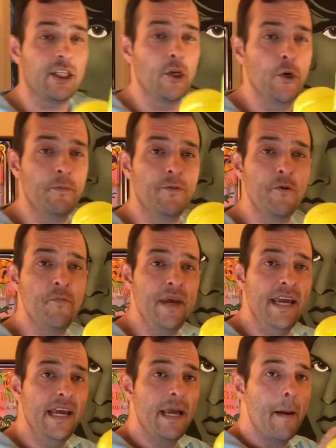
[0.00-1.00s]
loop to
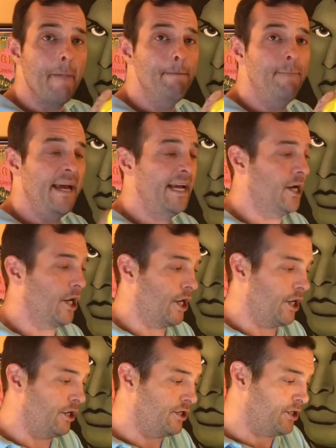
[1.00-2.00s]
be
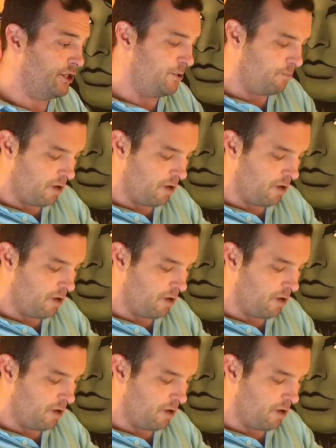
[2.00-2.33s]
bigger because you